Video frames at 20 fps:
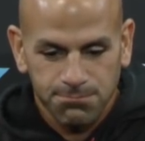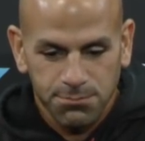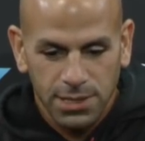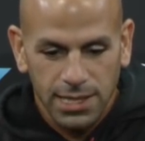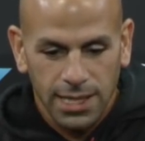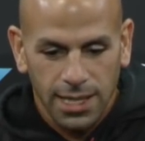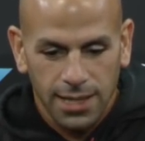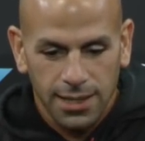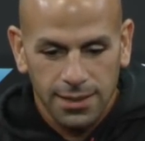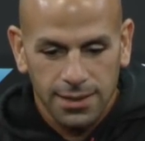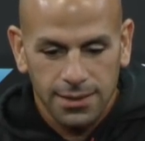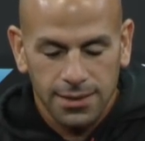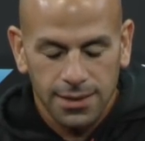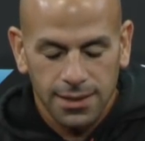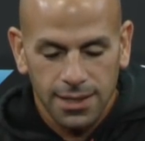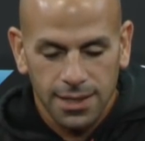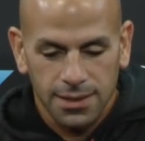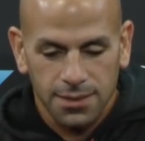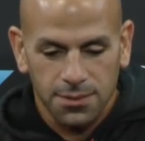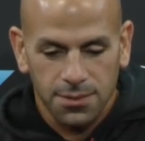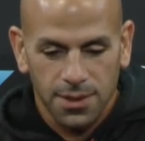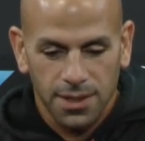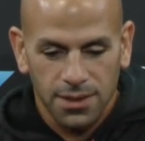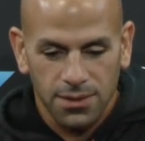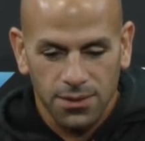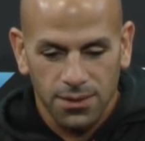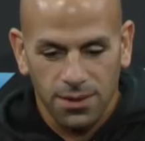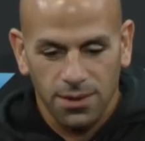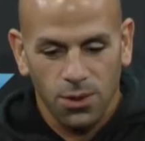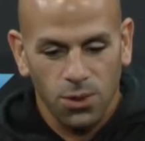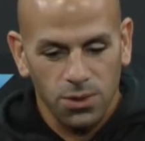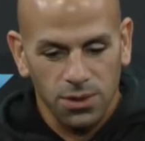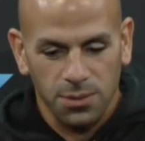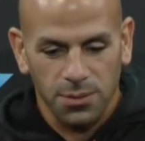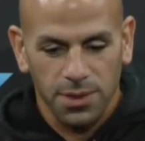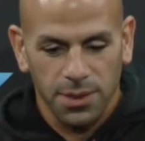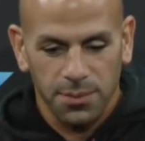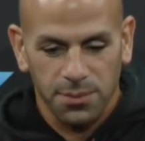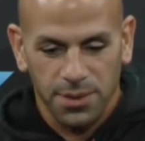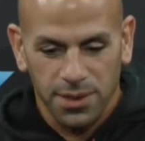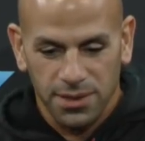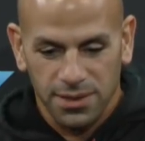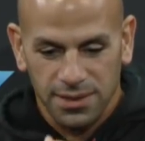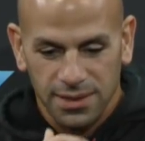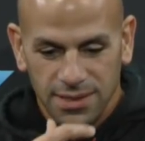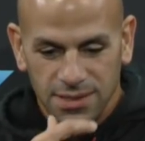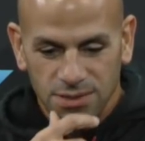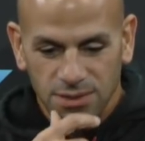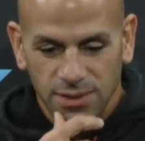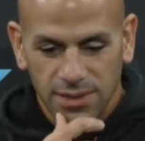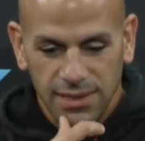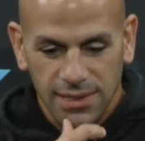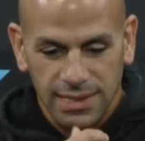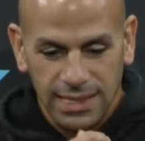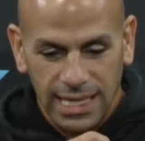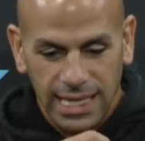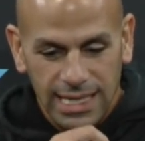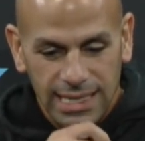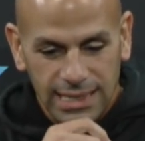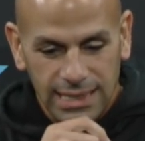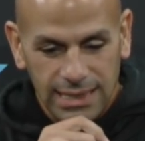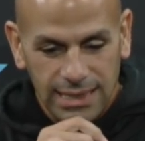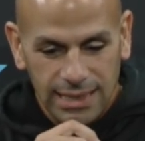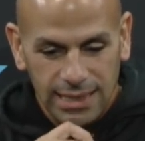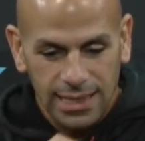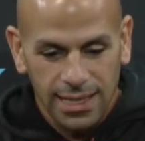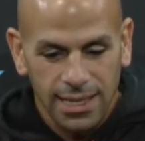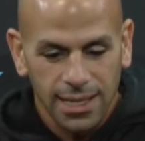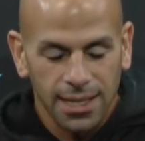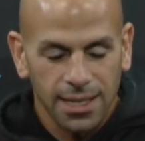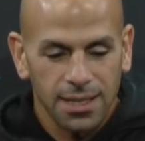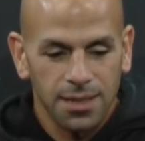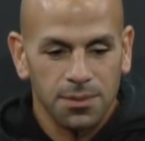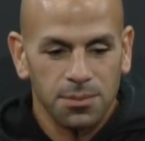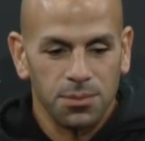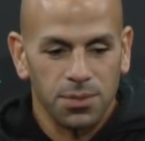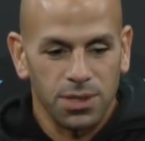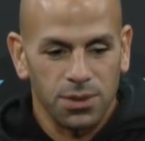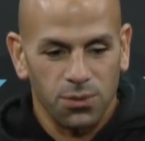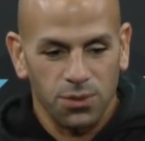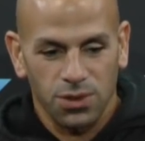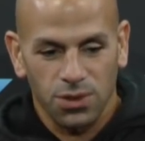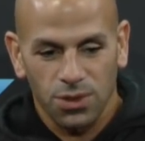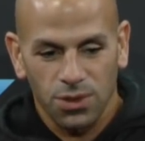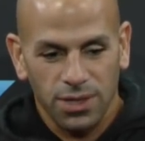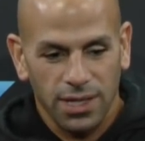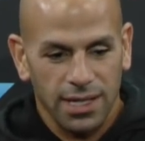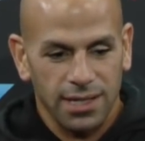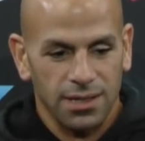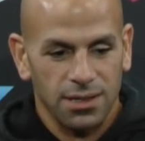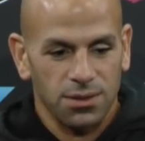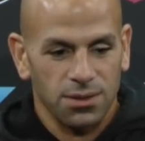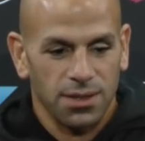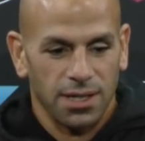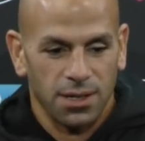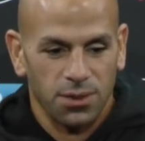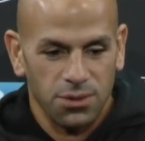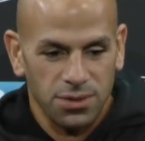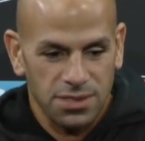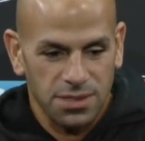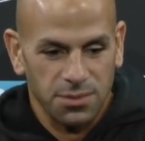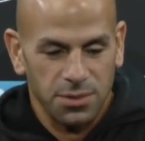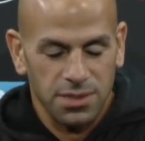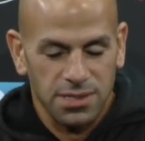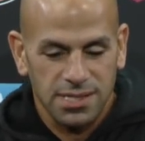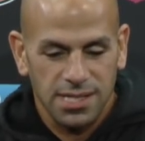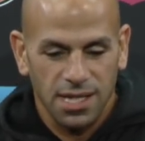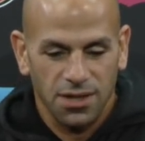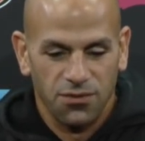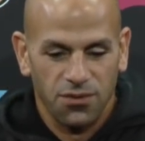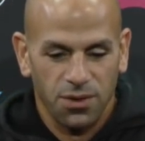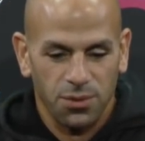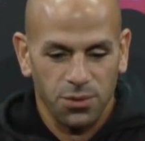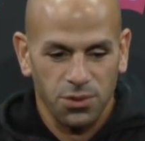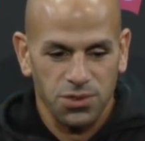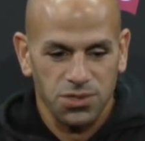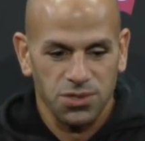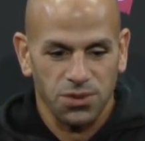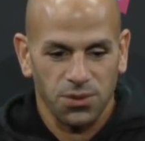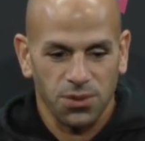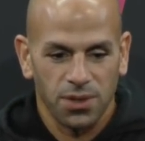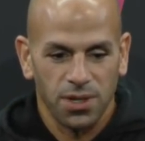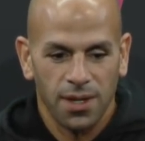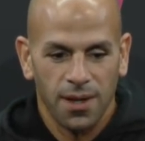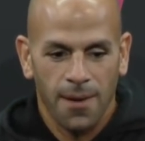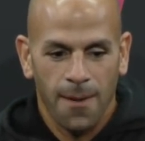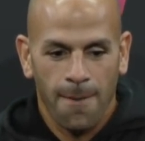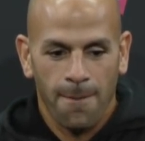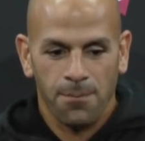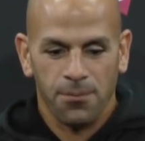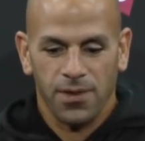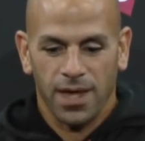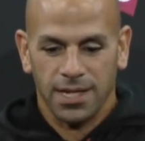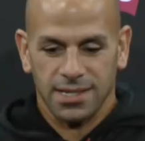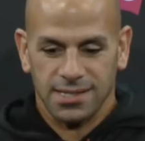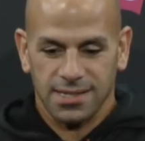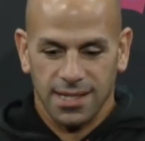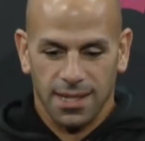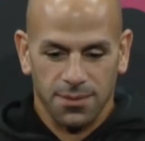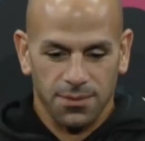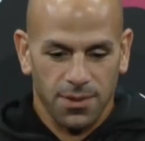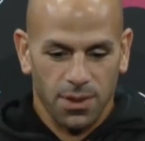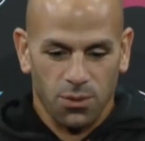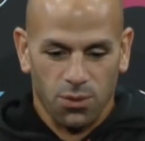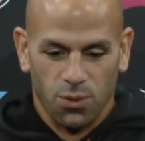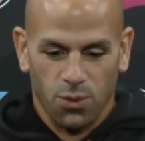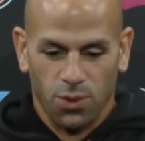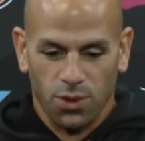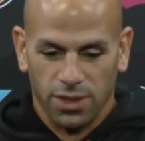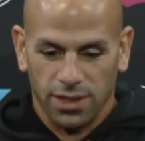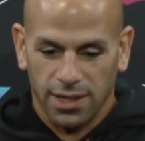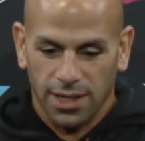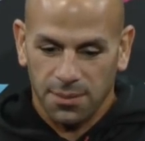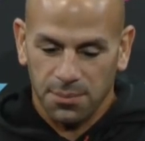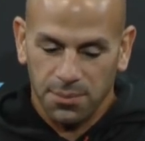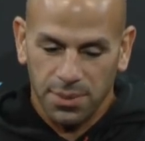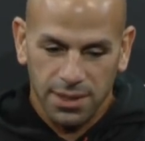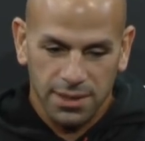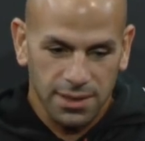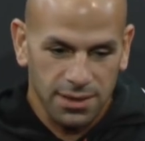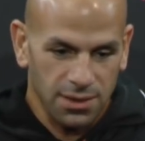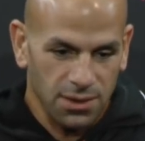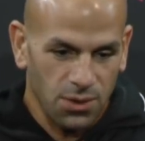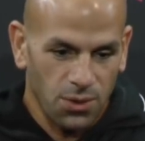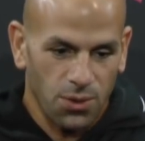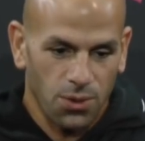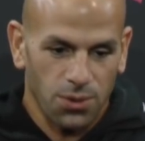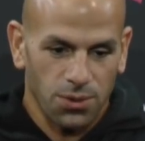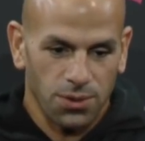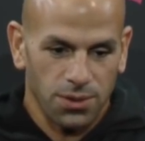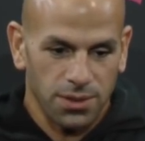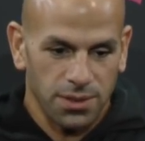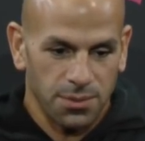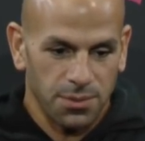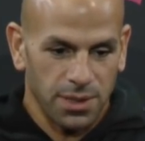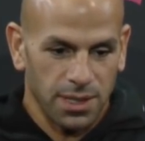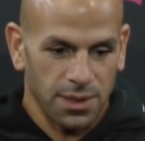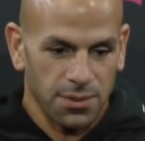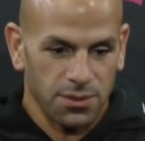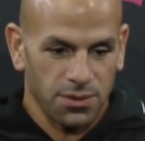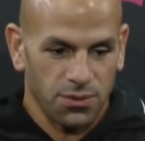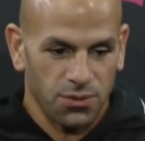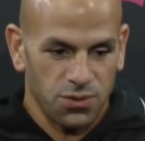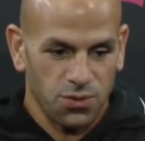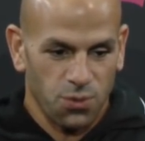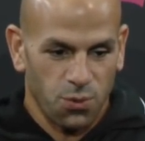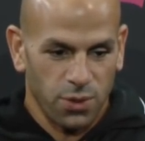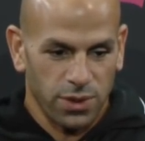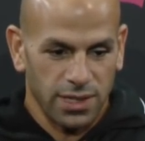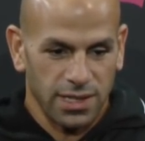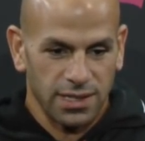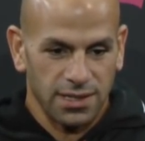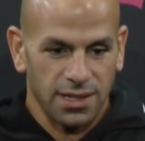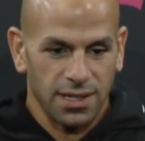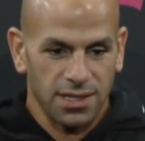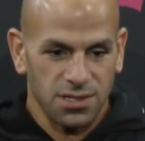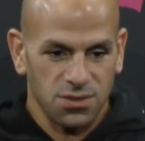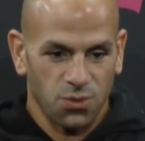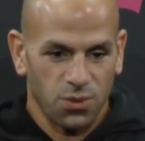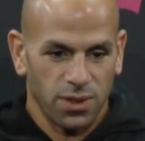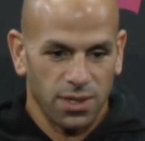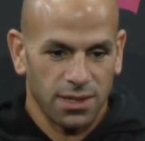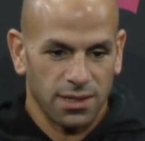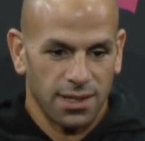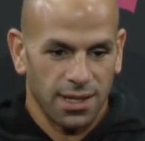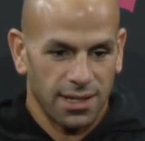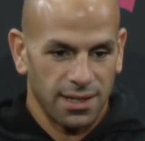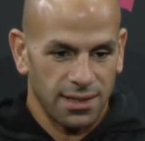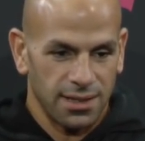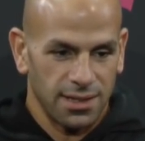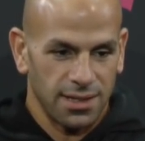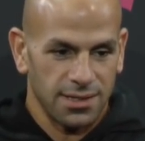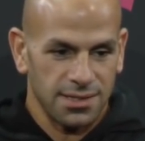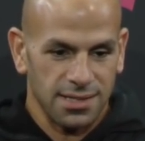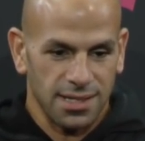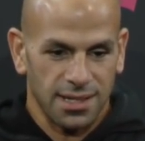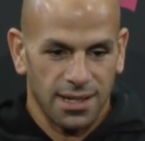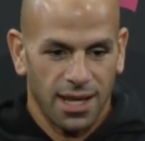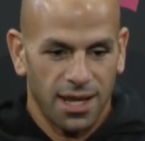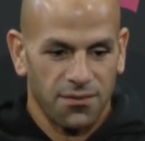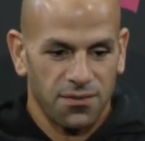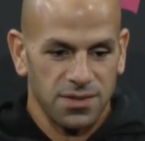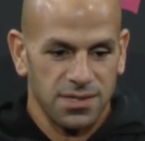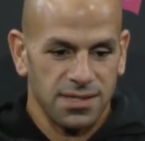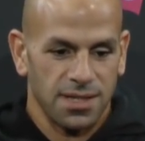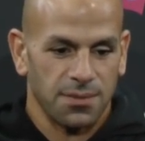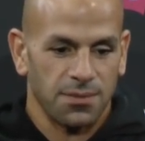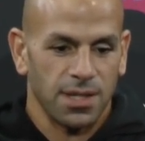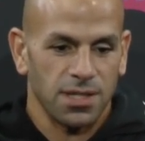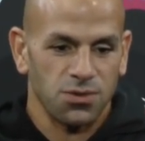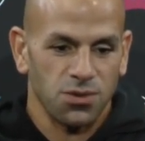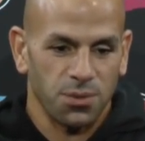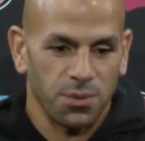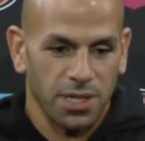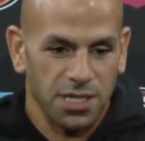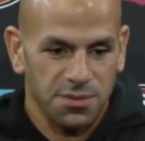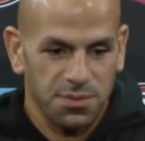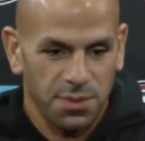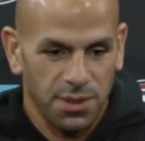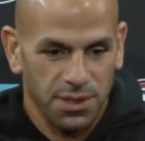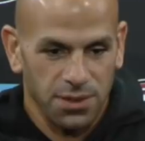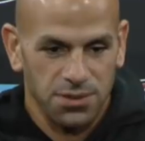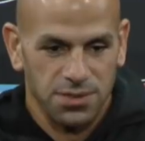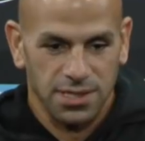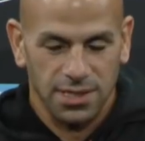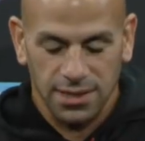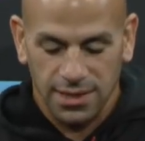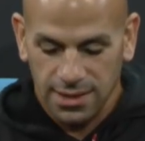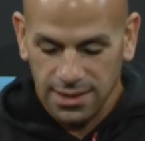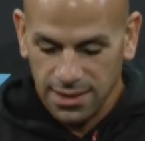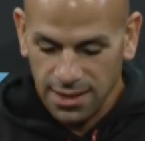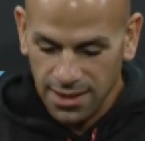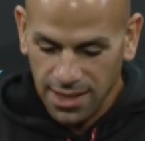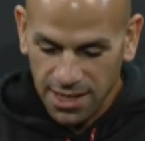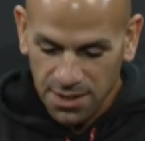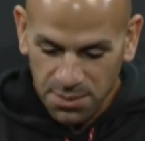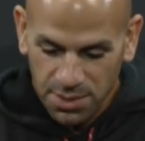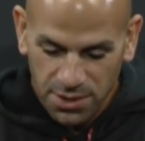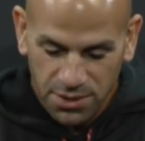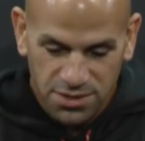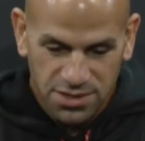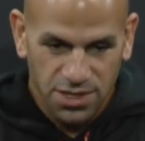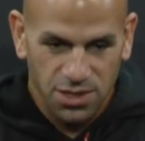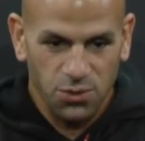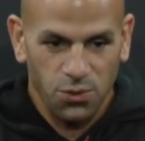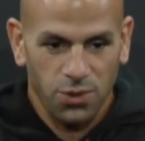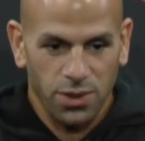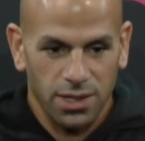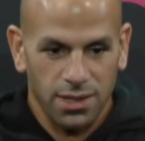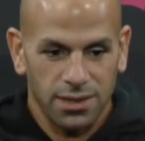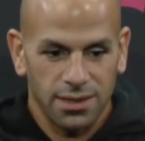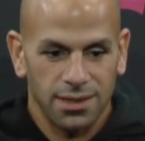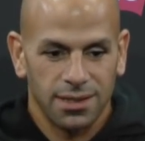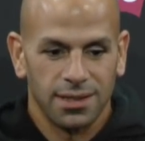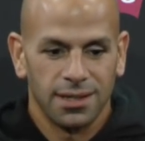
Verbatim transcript: PI on the, or a holding penalty, so it negated it. But when you look at it, it looked like it was going to be a sack fumble. So that step that we're working on, bending the corner to be able to, when he does win, that it's at half a step. That's what makes players elite. A lot of players can win.